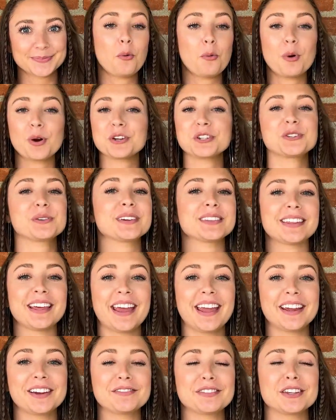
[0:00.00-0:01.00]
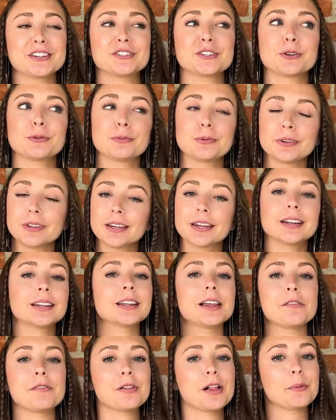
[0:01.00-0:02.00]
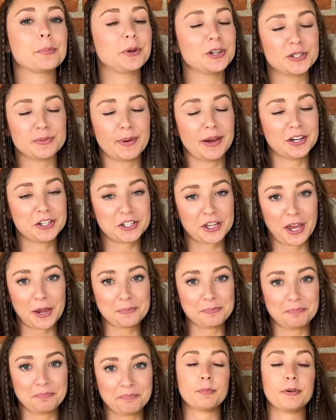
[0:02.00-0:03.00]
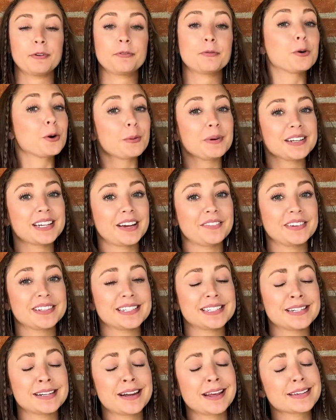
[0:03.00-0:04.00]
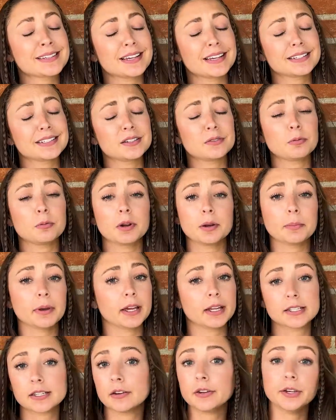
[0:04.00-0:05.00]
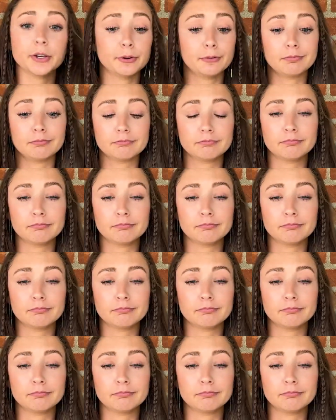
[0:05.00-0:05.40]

Once you get the hang of this, you're really going to level up your Spanish game. Before we dive into today's lesson, what am I going to tell you?